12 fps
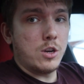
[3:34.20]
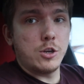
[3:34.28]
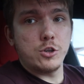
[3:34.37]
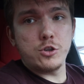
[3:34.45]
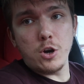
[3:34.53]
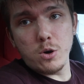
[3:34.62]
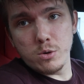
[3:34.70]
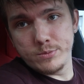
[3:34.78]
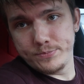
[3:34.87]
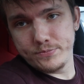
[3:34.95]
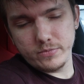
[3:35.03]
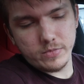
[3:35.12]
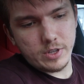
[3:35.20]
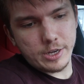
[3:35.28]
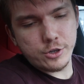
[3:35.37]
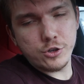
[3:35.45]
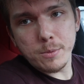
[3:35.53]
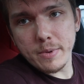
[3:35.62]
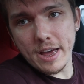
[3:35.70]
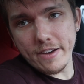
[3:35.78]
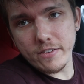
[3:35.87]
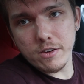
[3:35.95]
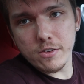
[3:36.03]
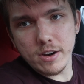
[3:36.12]
So the issue I'm
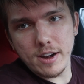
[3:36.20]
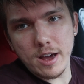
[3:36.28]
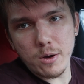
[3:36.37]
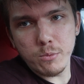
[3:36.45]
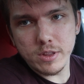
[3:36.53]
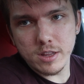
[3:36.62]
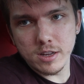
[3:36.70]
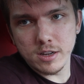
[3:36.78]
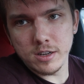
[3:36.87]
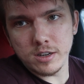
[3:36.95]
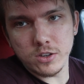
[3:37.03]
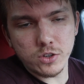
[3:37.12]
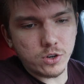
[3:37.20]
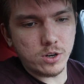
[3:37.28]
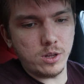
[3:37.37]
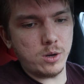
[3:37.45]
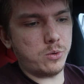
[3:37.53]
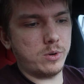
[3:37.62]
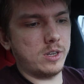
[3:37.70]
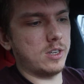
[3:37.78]
having right now with the Underglow